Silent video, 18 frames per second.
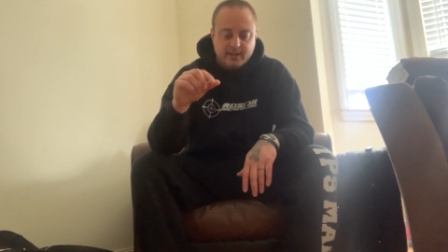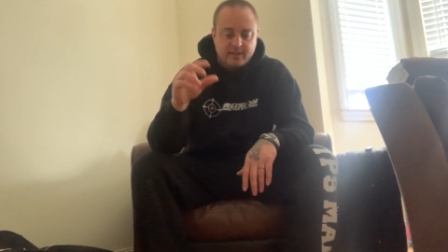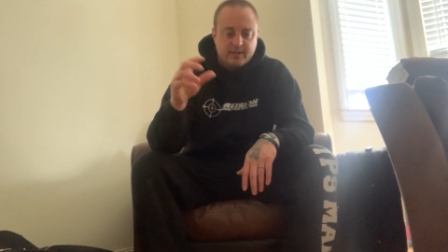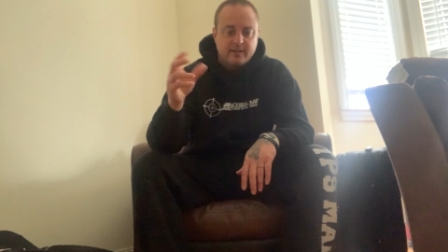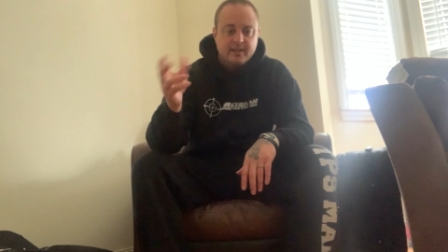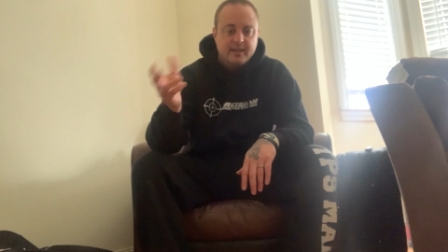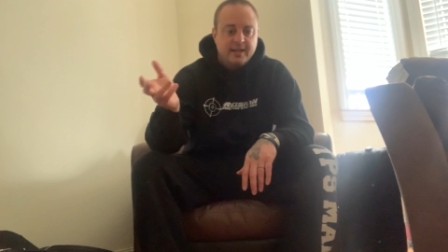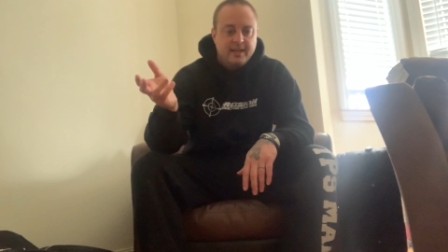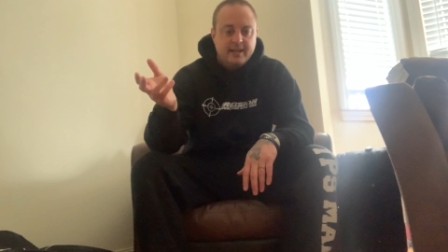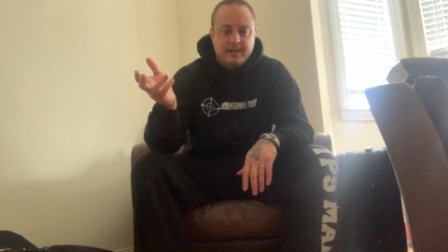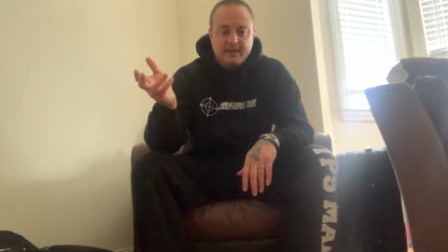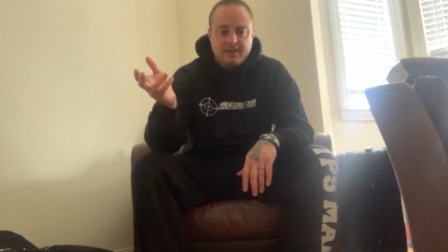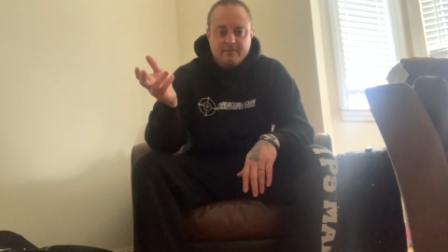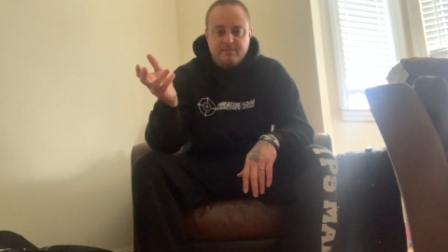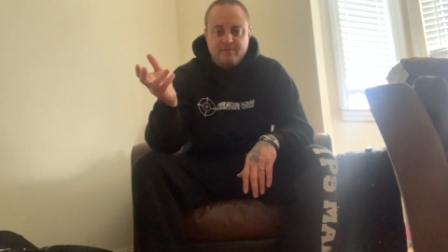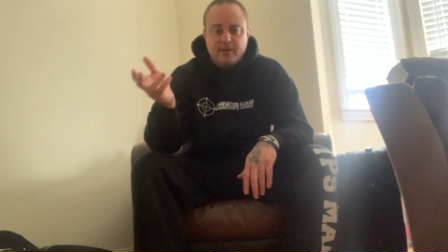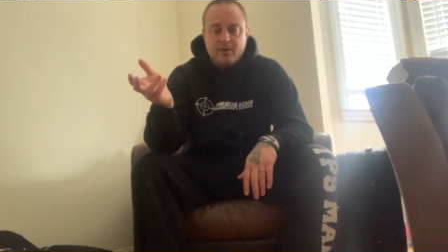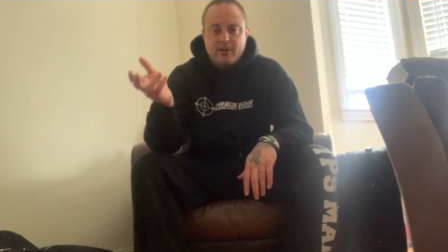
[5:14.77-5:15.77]
Like,
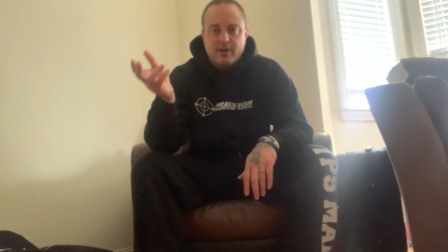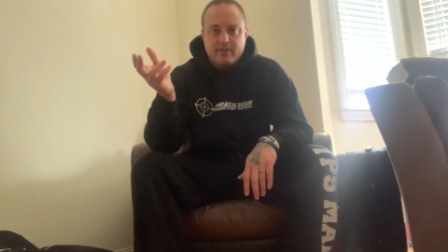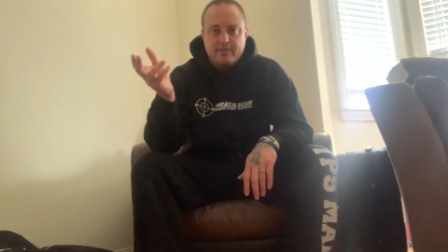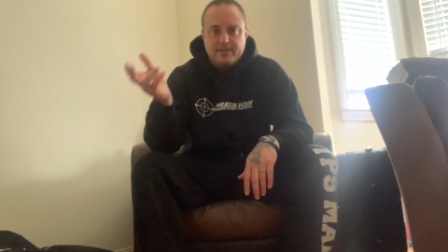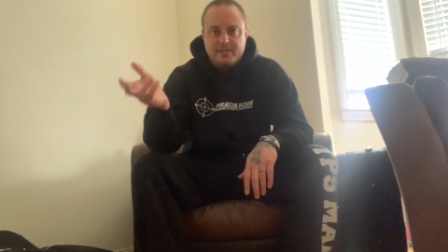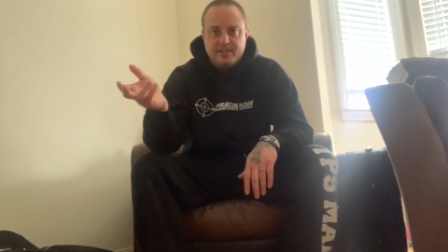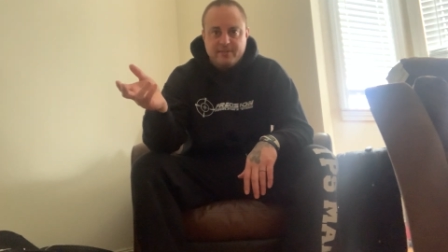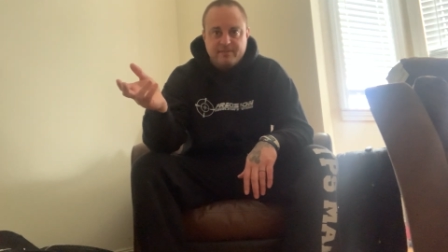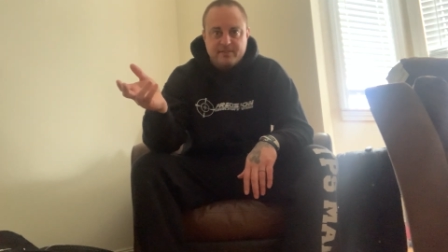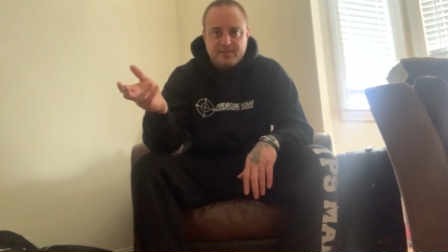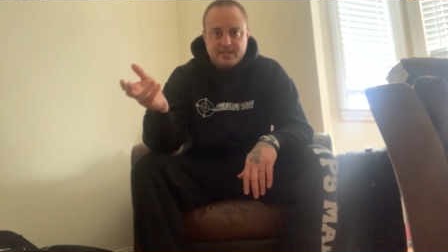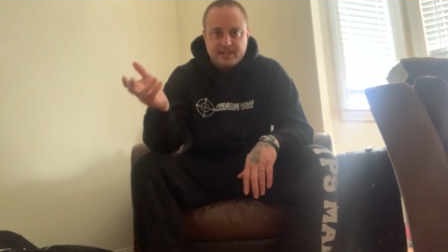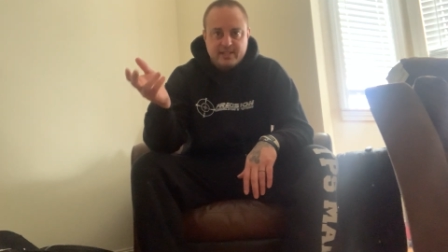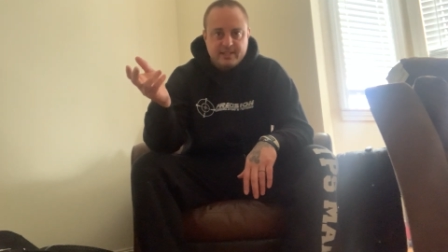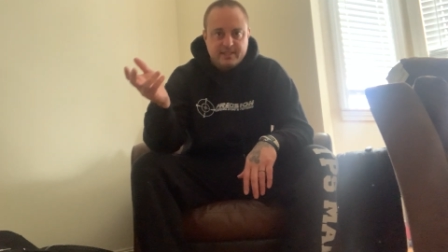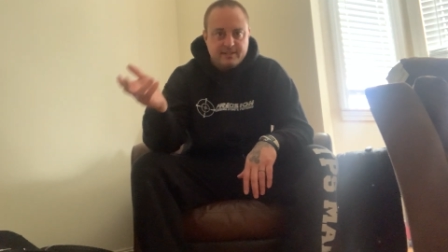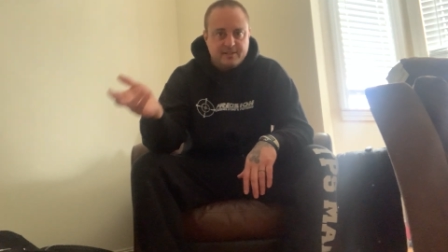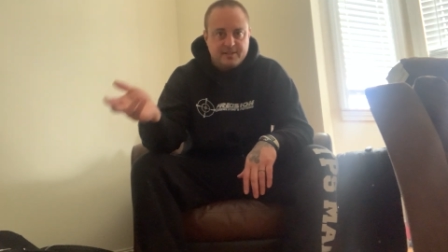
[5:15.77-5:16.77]
figuring out a
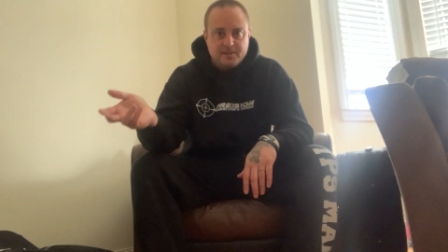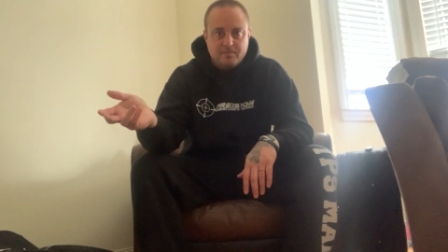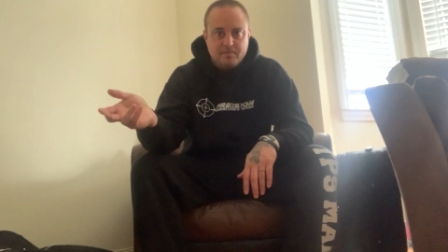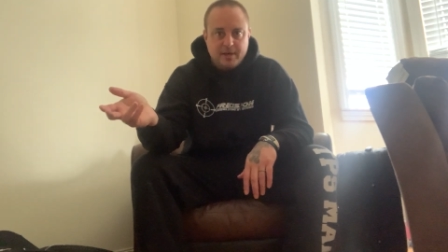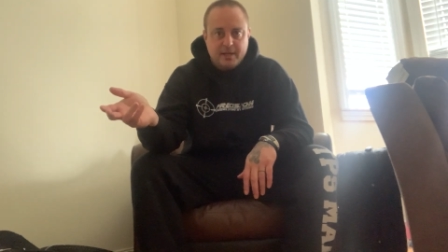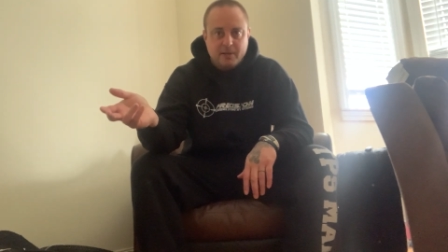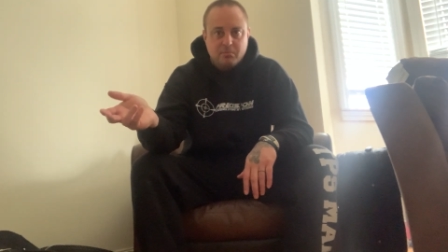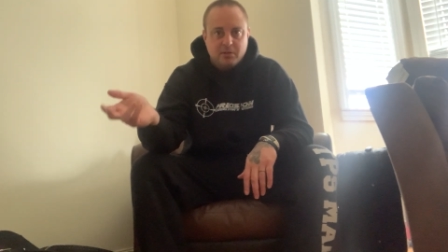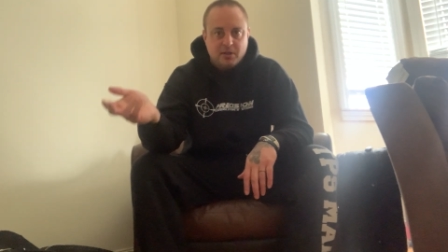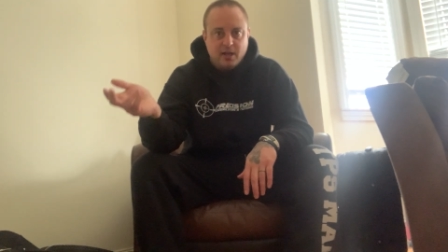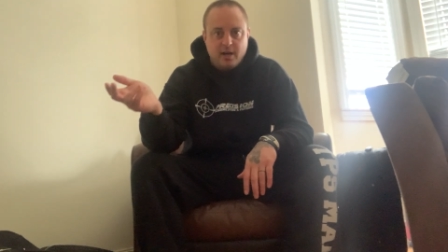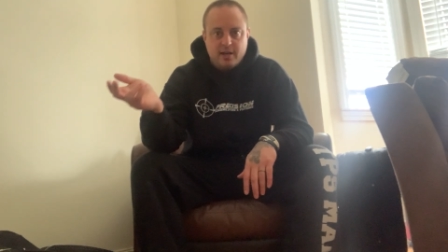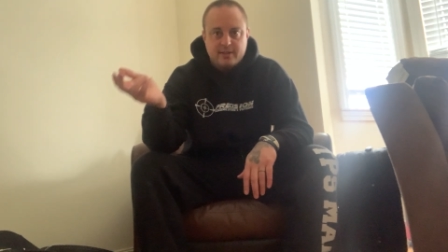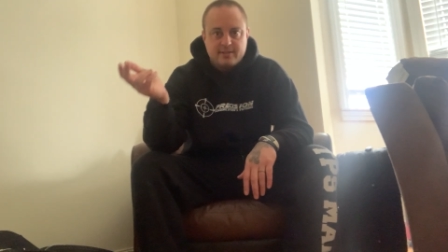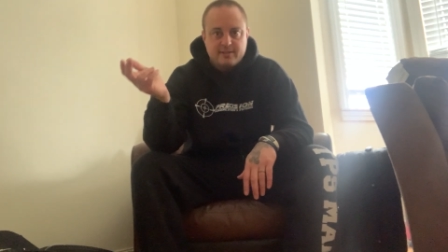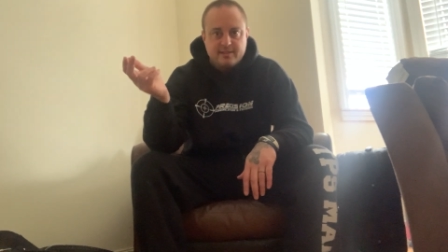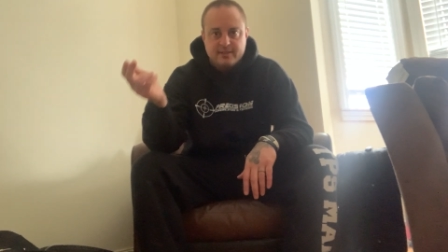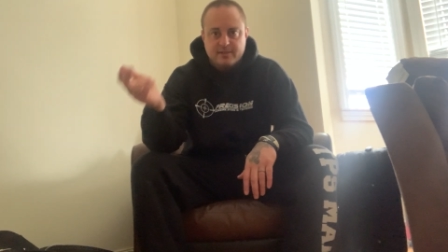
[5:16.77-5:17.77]
deficit and to make
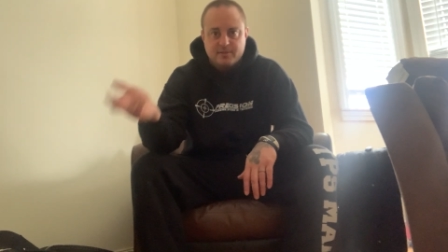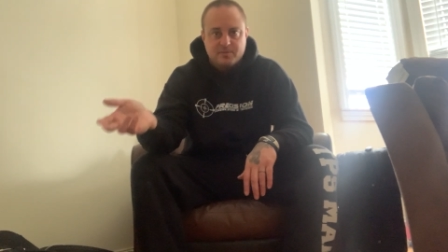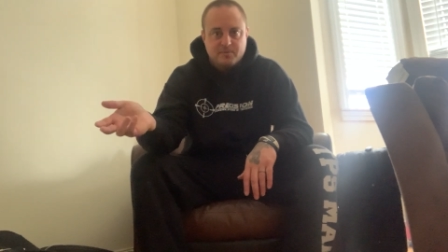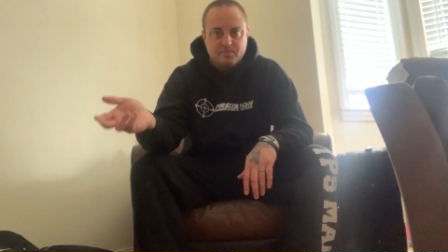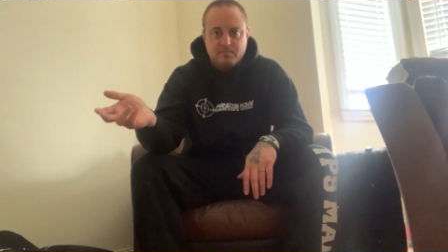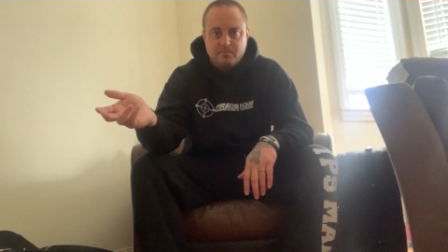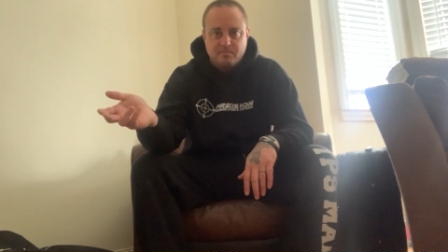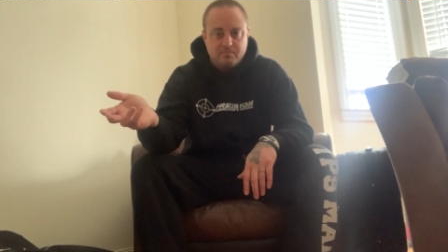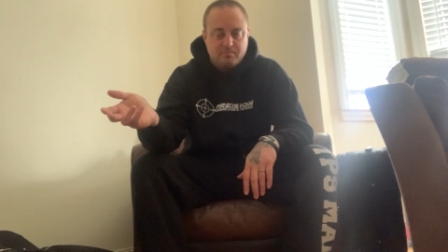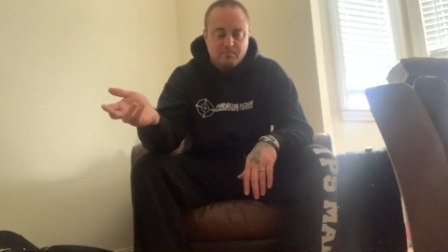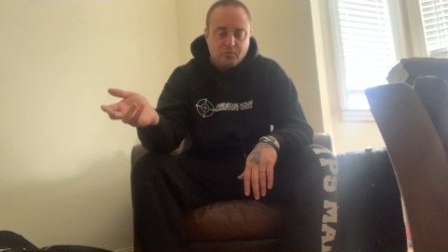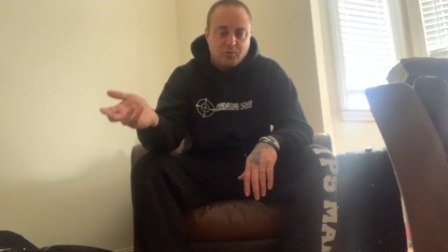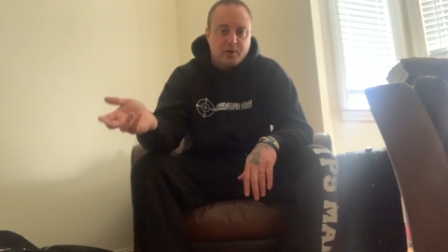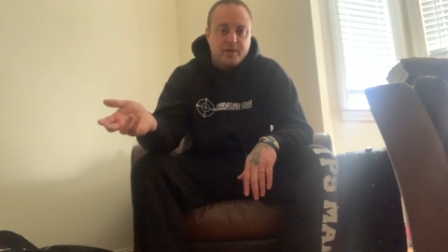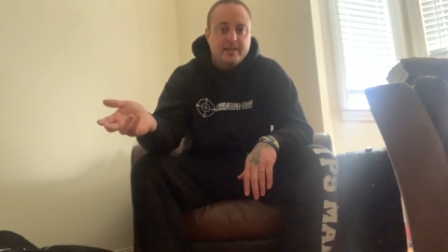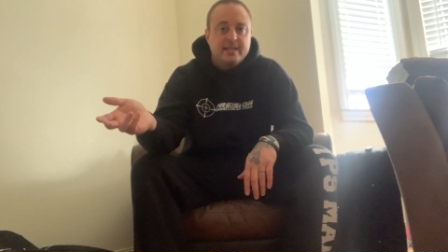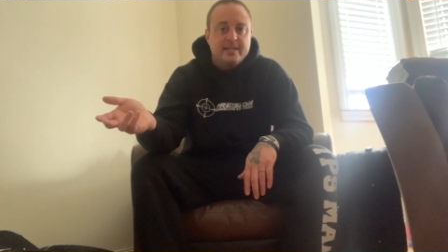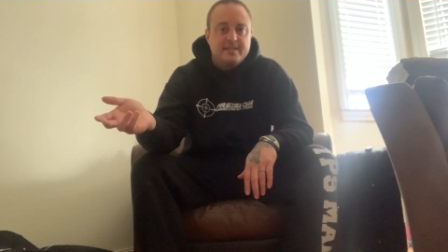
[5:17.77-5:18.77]
blocks is
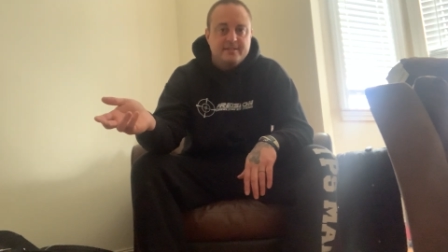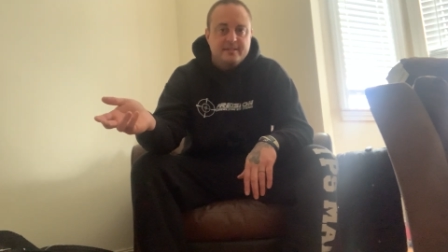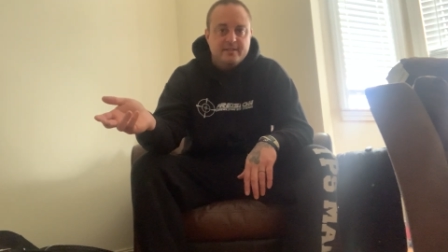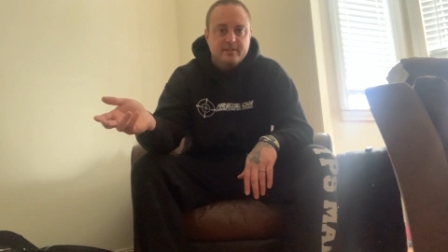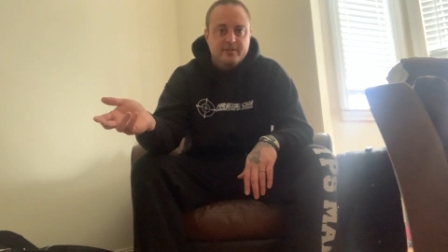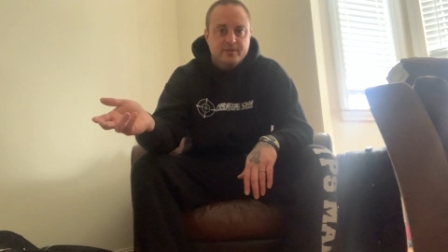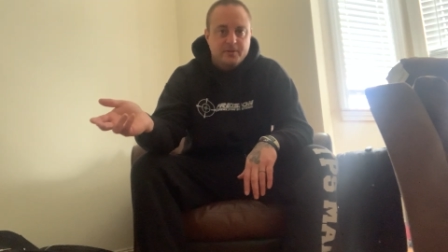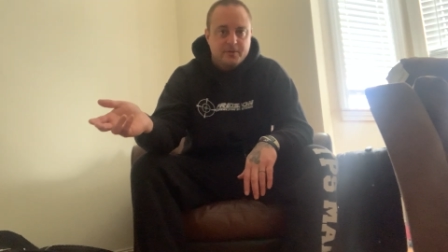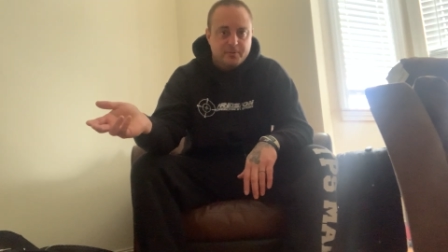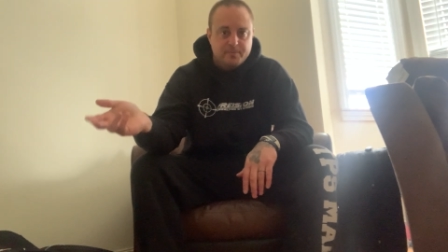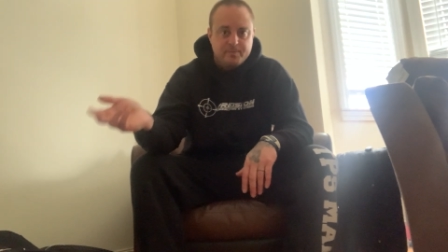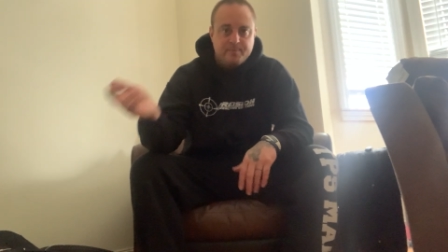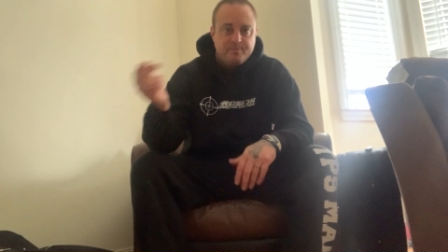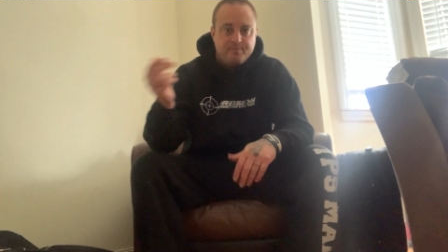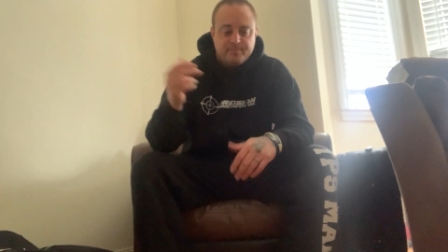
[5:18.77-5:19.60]
pretty easy to do.